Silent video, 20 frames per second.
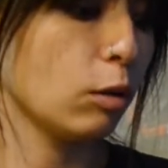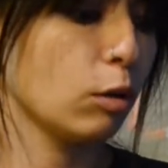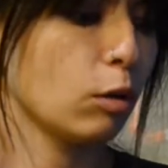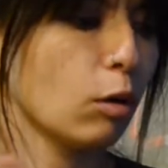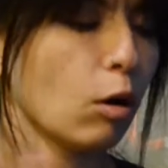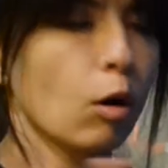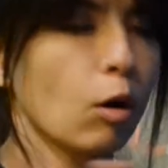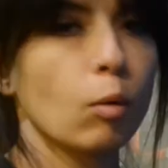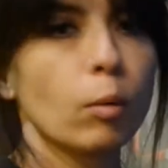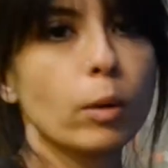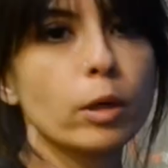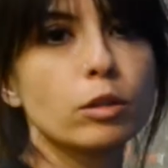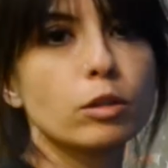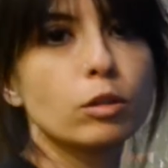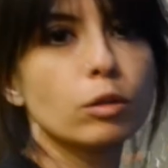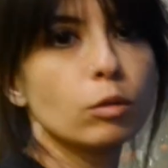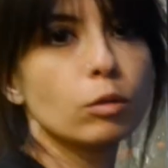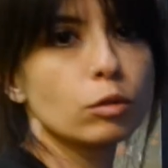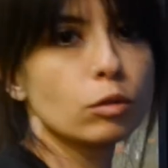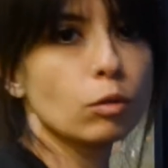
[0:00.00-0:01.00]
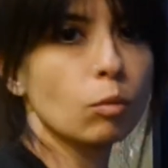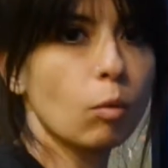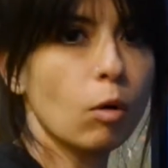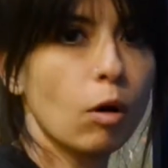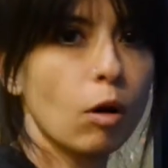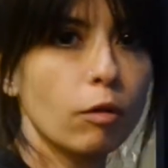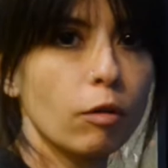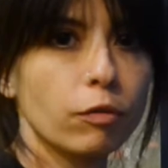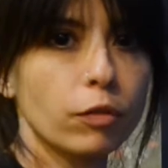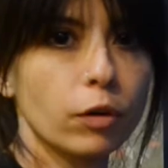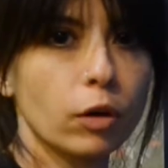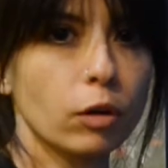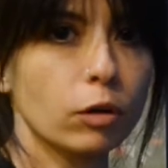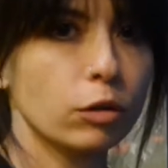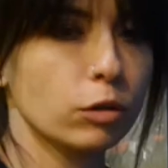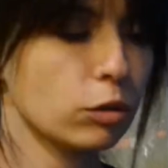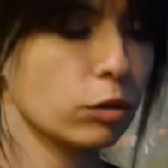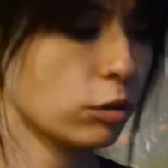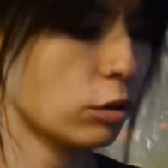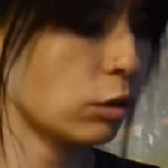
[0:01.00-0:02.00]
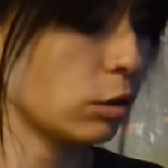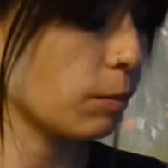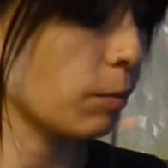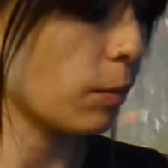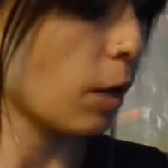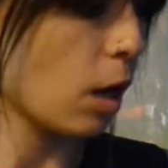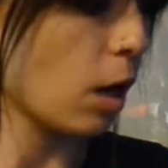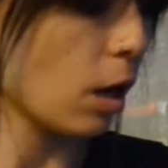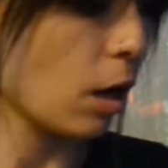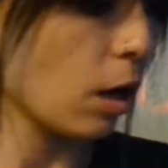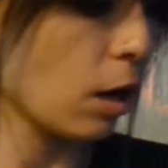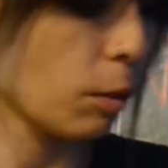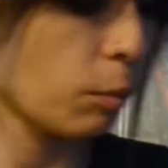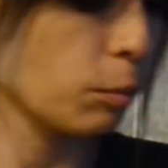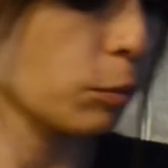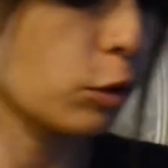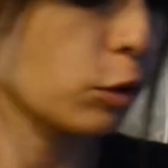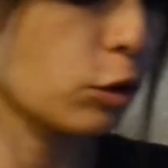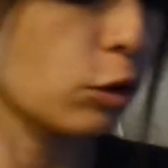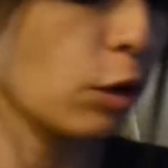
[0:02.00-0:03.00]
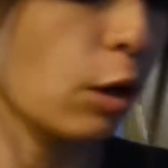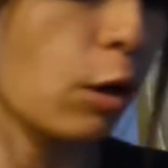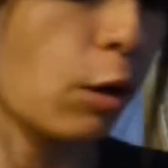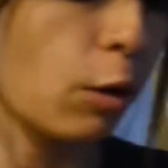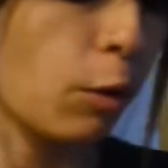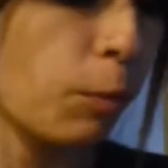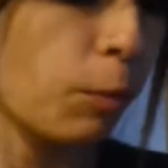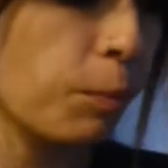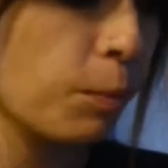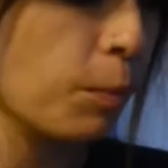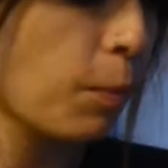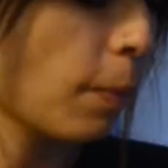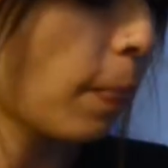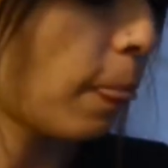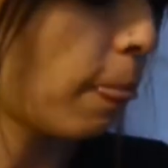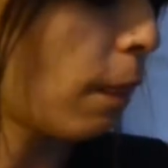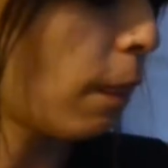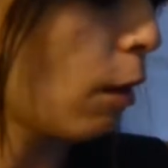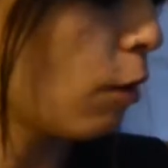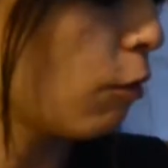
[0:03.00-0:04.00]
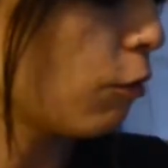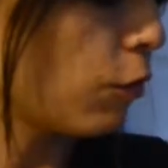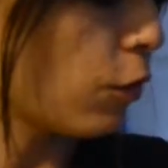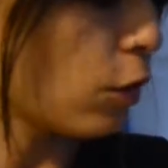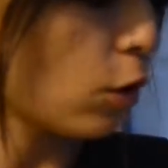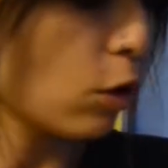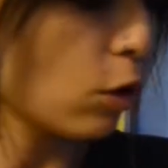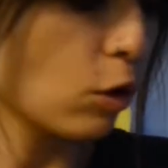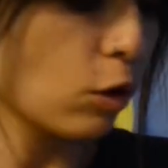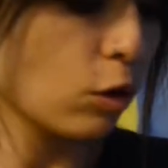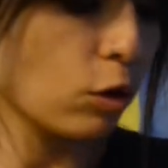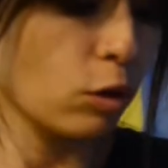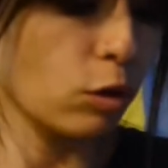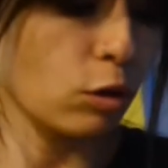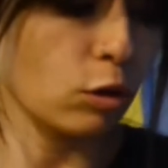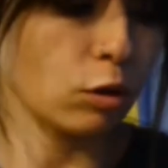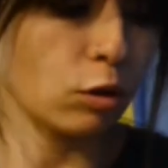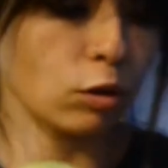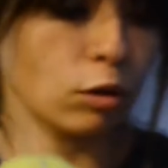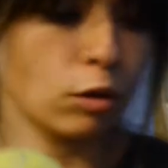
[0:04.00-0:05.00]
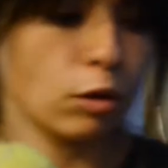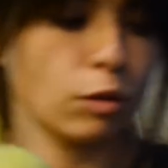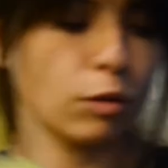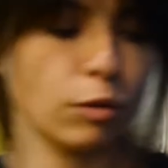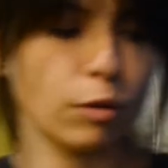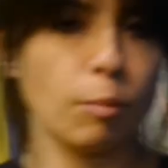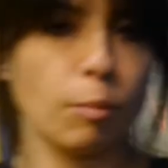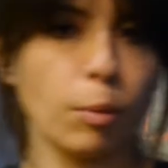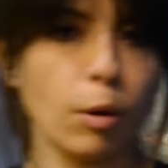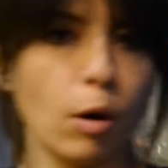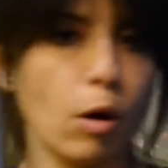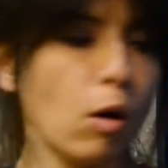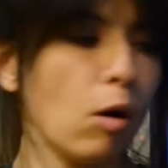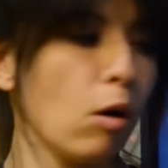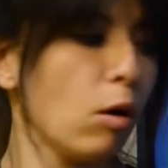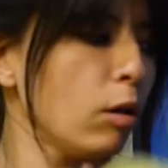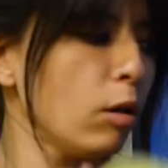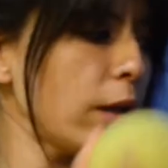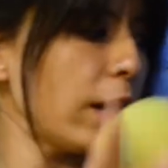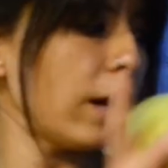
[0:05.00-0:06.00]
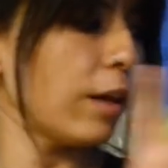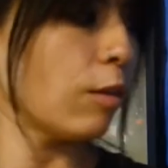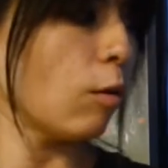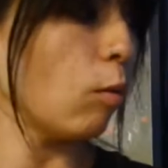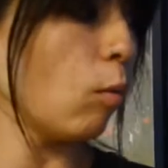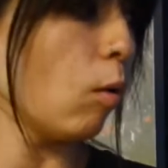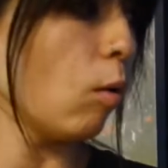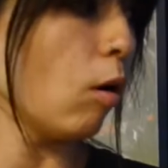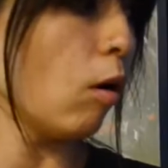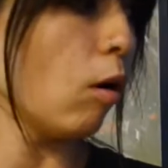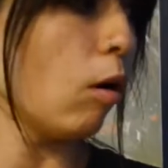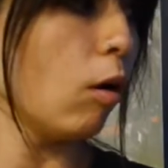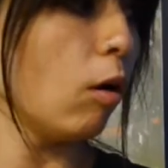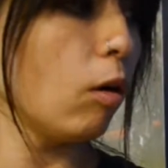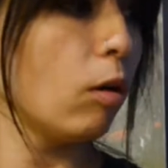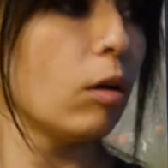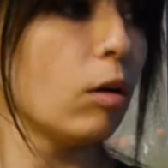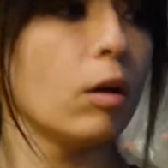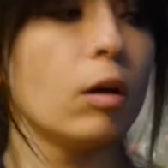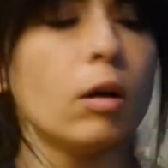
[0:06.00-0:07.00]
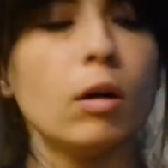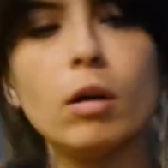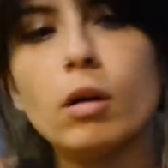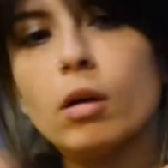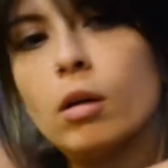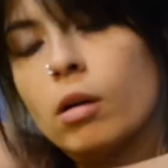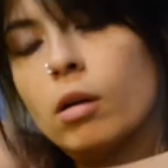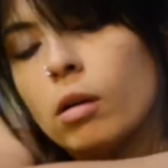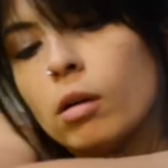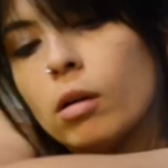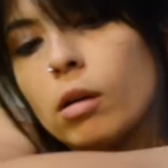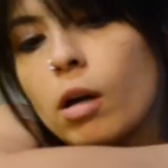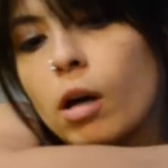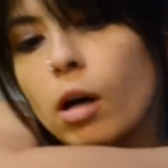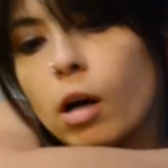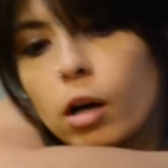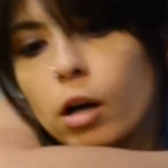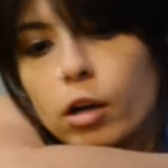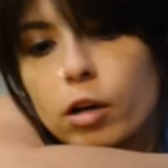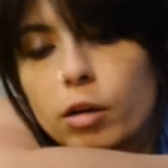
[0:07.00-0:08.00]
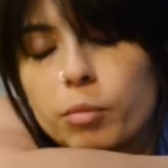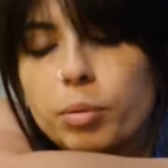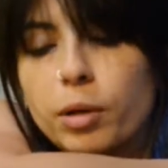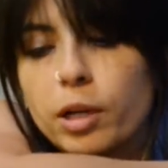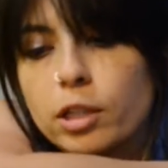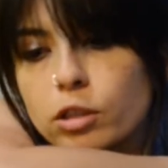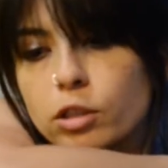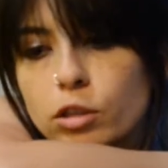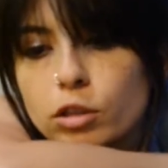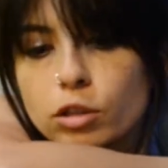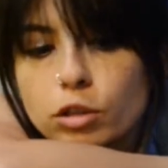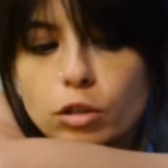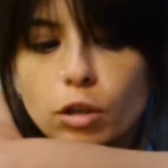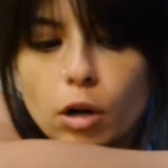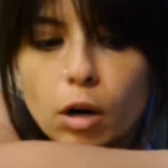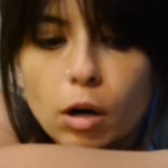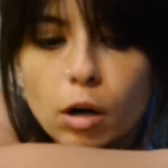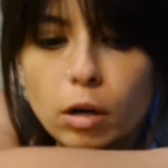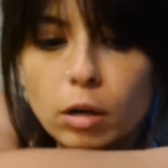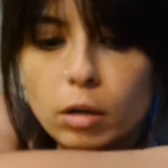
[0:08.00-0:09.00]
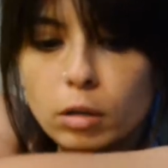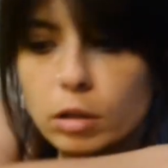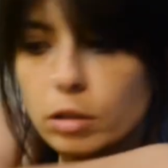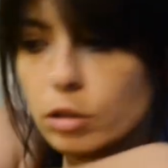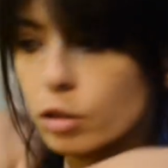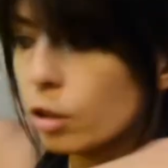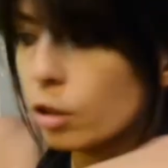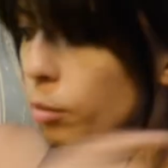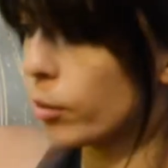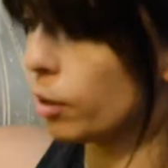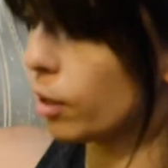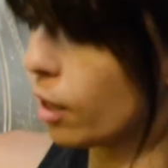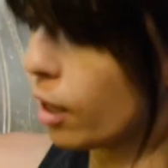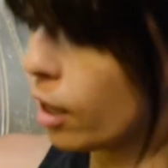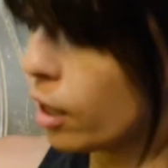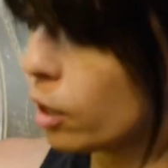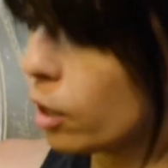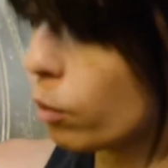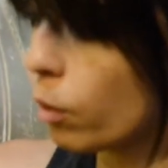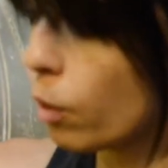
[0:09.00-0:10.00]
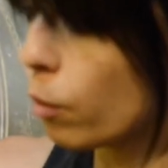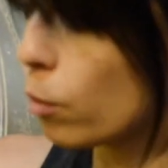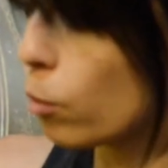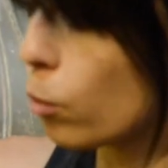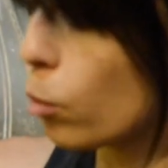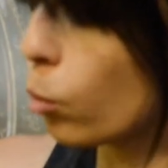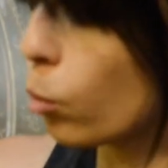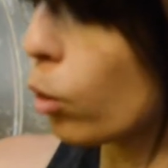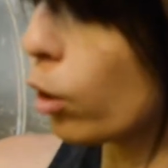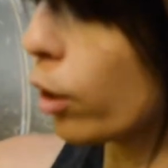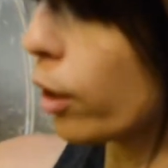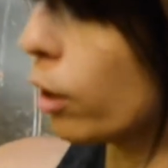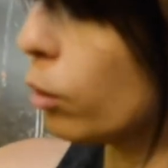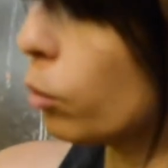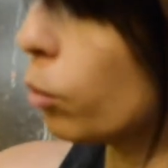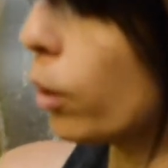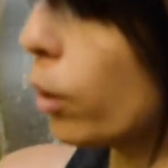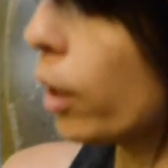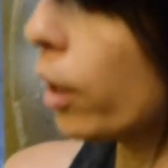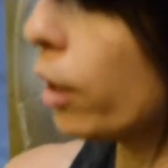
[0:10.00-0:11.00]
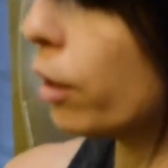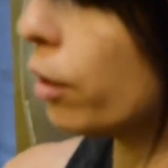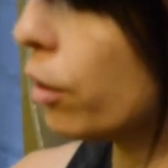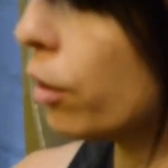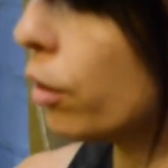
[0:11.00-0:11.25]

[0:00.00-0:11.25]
always use the wall first. So for the ball and the wall, a good place to start is gonna be kind of where we were working with